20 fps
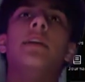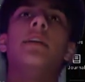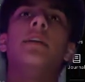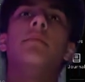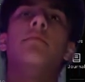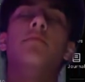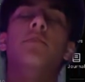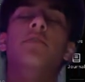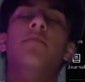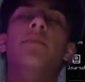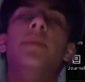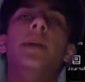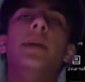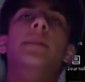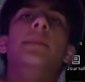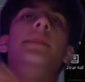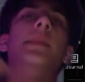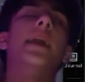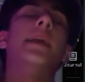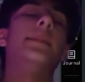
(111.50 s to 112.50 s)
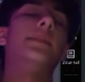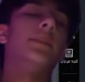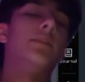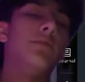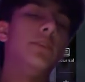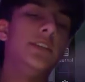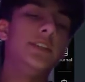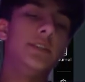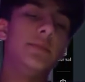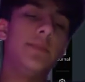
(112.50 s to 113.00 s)
movement, and that the
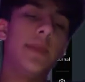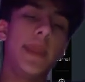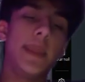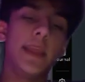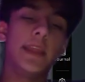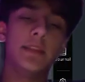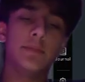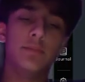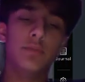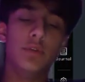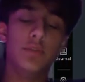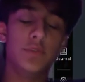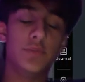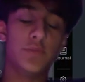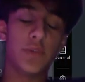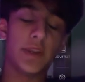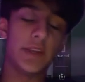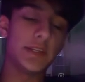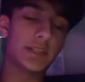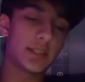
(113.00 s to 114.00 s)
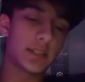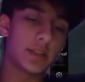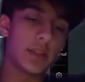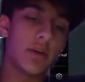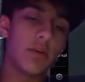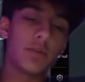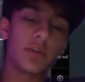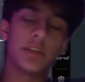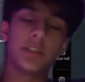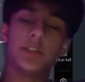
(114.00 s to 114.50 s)
reason being it moves very
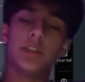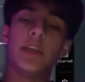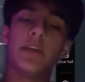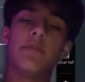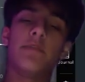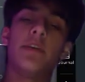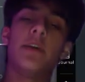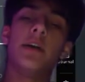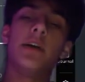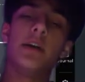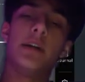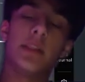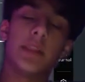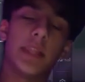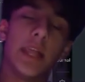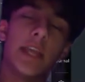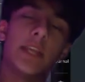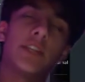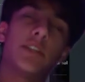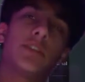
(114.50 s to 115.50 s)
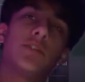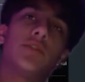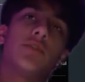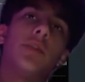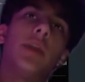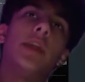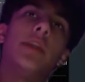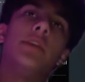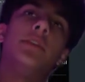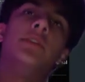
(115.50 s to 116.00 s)
slow because you have less
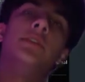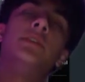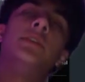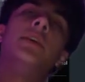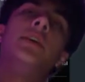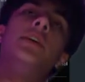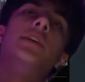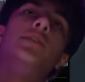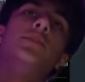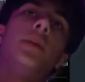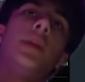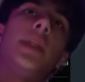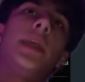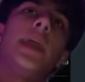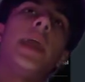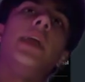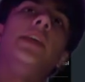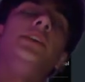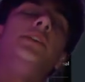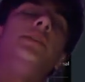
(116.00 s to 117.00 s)
traders trading Asia,